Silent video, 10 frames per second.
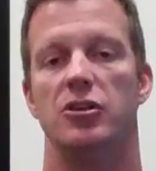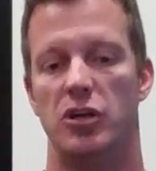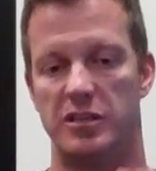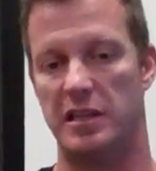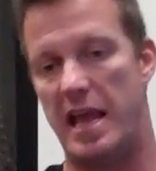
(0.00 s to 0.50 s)

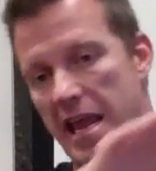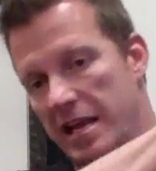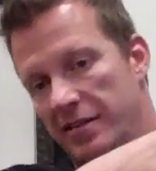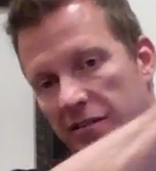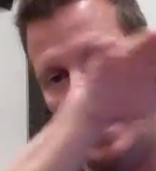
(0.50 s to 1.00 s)
Just
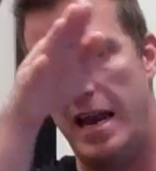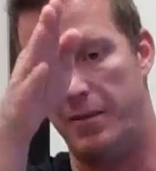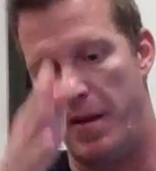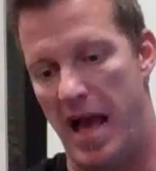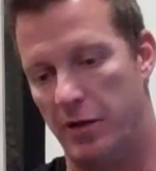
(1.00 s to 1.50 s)
laying in
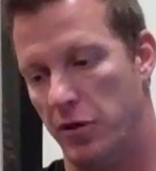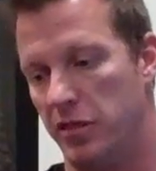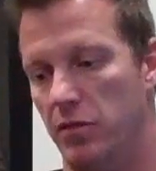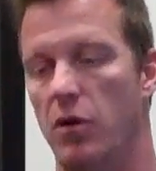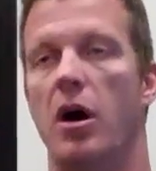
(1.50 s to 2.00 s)
static back
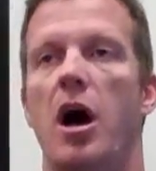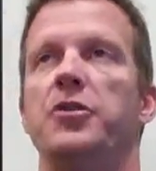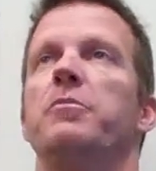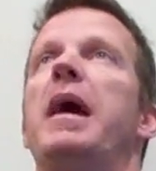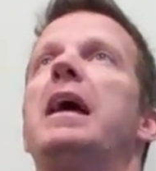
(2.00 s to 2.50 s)

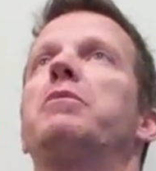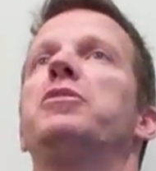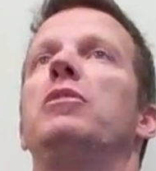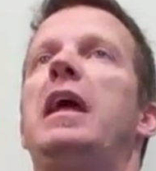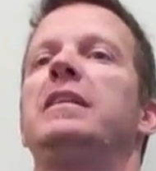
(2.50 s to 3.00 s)
on your back
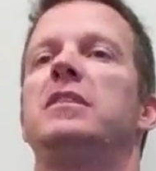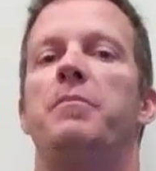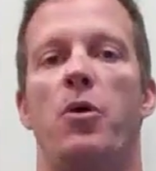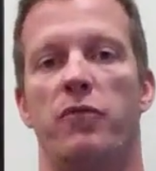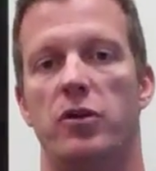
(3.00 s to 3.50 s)
with your legs
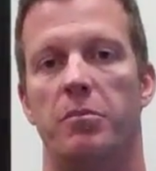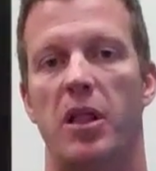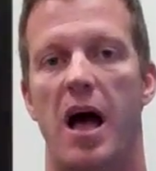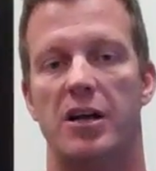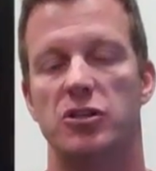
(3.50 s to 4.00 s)
up over a
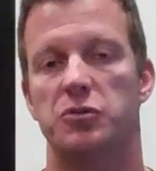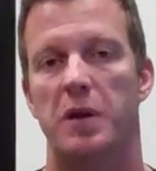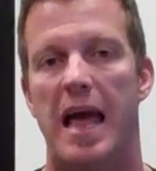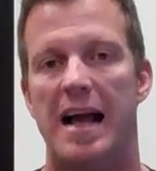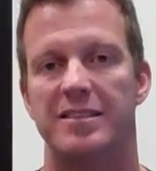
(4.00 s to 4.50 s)
block, just
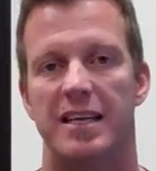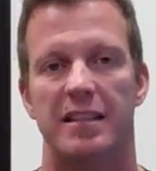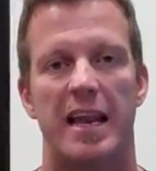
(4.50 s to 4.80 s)
relaxing,